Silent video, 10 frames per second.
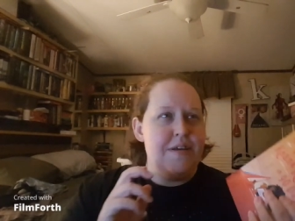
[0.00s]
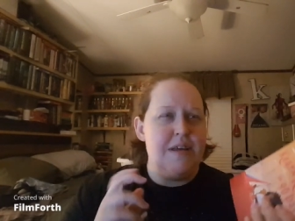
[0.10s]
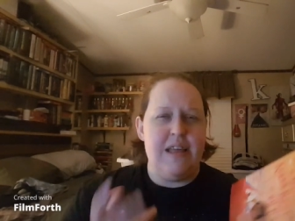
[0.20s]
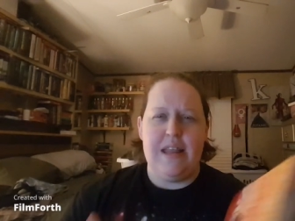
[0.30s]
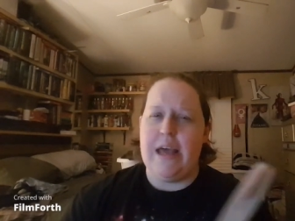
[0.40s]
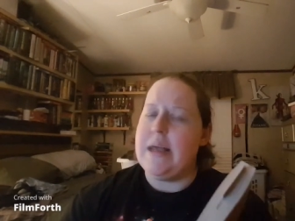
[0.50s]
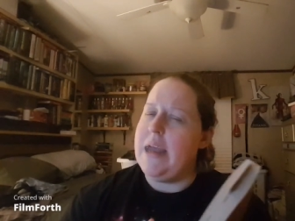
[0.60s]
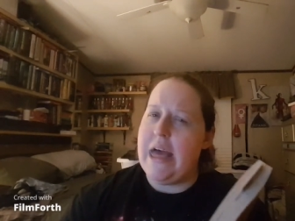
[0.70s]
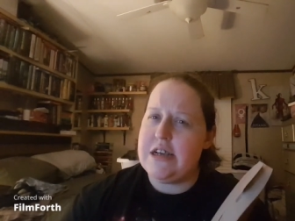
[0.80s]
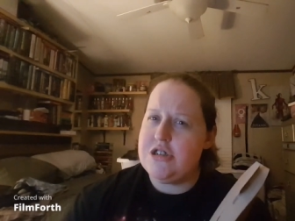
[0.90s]
uh, like an
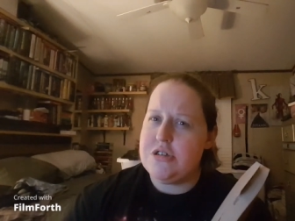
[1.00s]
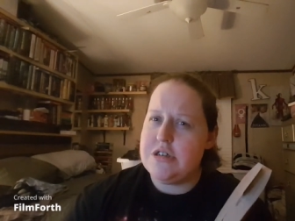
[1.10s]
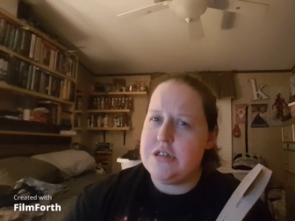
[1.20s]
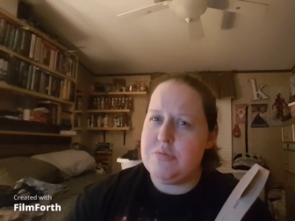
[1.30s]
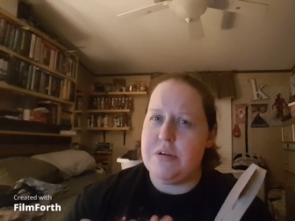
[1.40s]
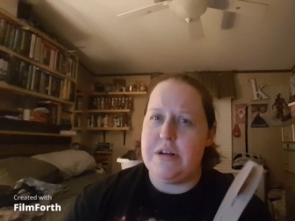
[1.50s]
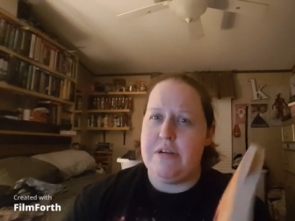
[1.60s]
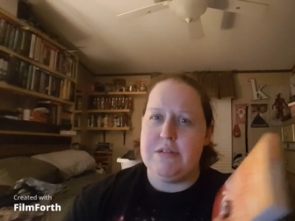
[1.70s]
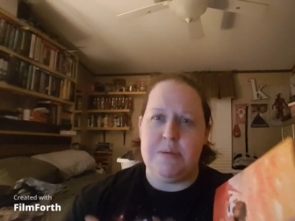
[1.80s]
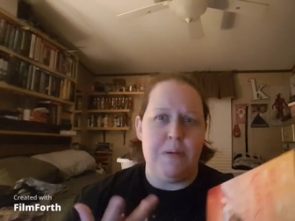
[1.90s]
extras where there
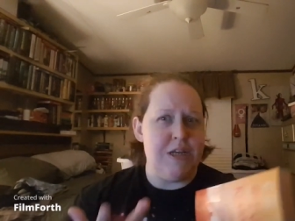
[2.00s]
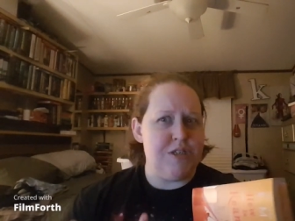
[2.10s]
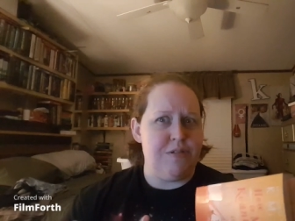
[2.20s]
was a bunch